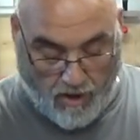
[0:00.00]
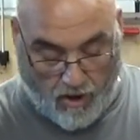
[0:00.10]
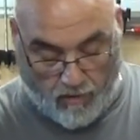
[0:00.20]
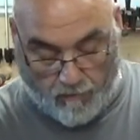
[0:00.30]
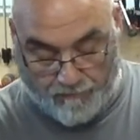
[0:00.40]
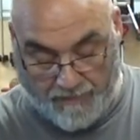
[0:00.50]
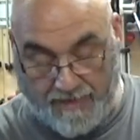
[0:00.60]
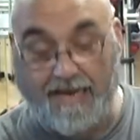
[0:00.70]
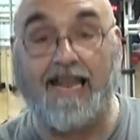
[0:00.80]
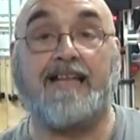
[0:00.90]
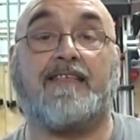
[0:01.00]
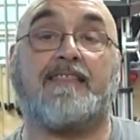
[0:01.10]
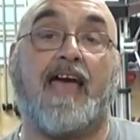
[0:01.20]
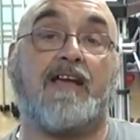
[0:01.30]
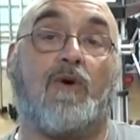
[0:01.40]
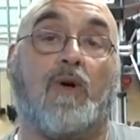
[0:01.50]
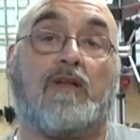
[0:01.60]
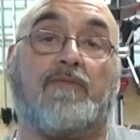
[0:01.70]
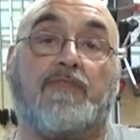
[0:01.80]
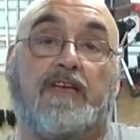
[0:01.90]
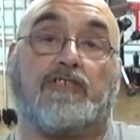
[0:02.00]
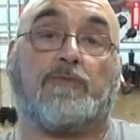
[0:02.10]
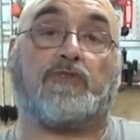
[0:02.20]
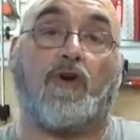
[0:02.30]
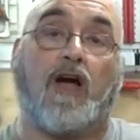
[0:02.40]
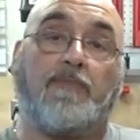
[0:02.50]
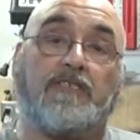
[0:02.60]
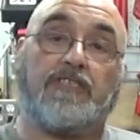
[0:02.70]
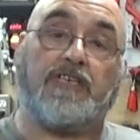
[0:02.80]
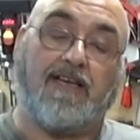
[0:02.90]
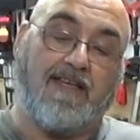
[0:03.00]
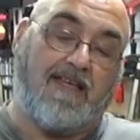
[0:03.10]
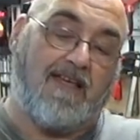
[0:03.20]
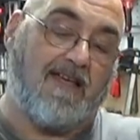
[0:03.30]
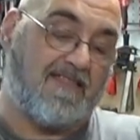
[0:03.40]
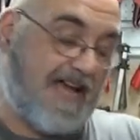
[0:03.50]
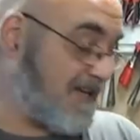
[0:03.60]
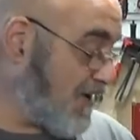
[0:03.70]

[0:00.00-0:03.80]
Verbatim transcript: Oh, and I like to thank all of the subscribers that